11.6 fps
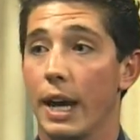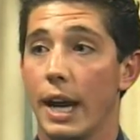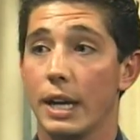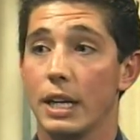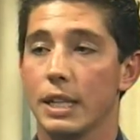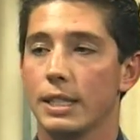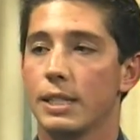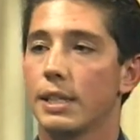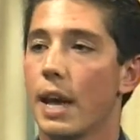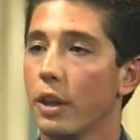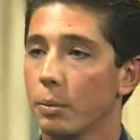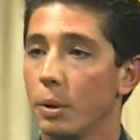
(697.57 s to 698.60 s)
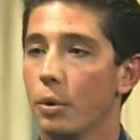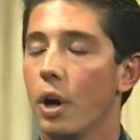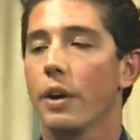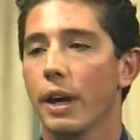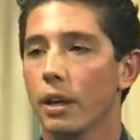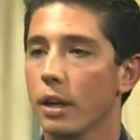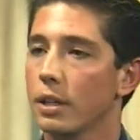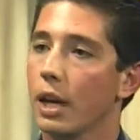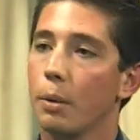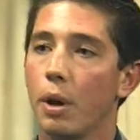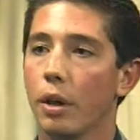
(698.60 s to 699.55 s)
And telling people, oh yeah, I got into
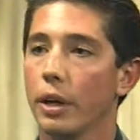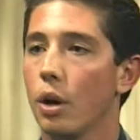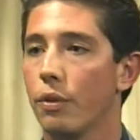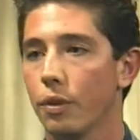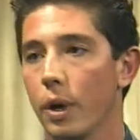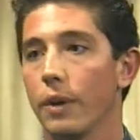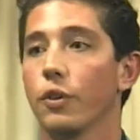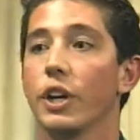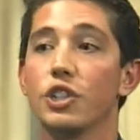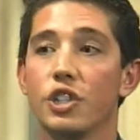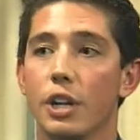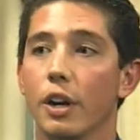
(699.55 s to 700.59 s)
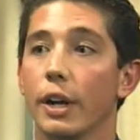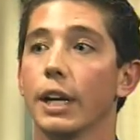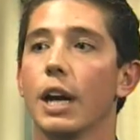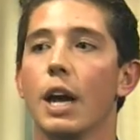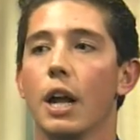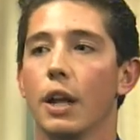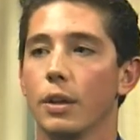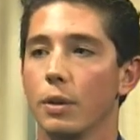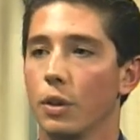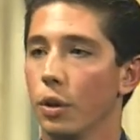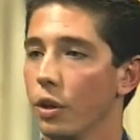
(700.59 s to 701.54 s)
Cal Poly, oh, for what? For engineering
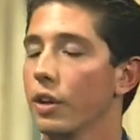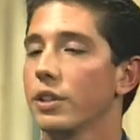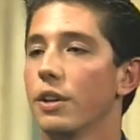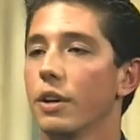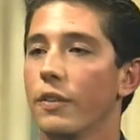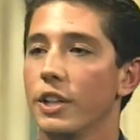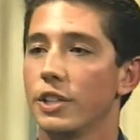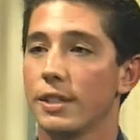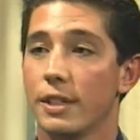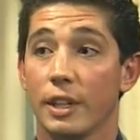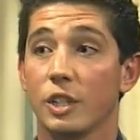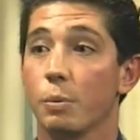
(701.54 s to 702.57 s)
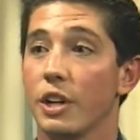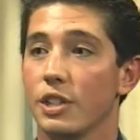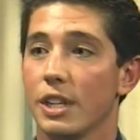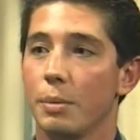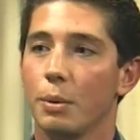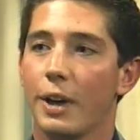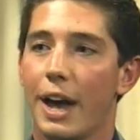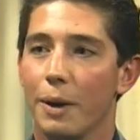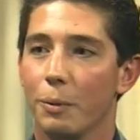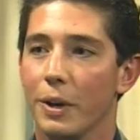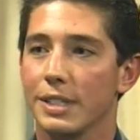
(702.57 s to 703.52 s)
the looks on their faces and the expressions that people
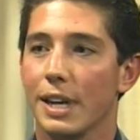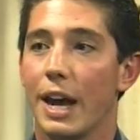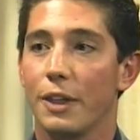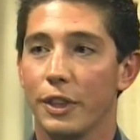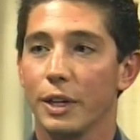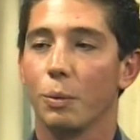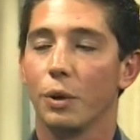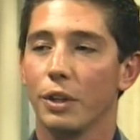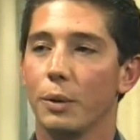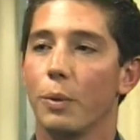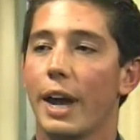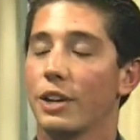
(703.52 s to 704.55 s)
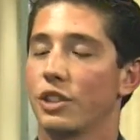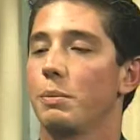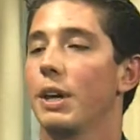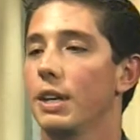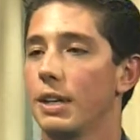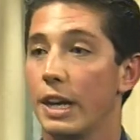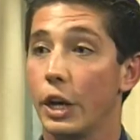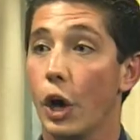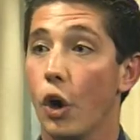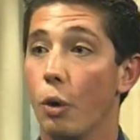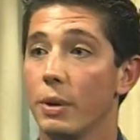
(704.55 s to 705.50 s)
had was, I think, really what actually made it hit
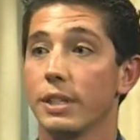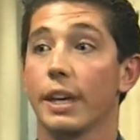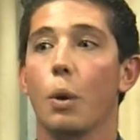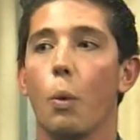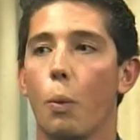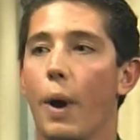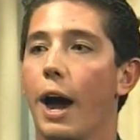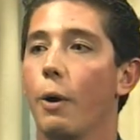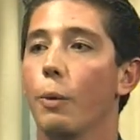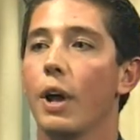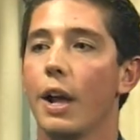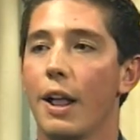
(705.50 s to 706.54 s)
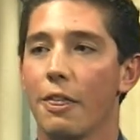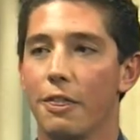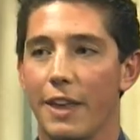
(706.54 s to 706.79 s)
home is like, uh-huh. wow, wow.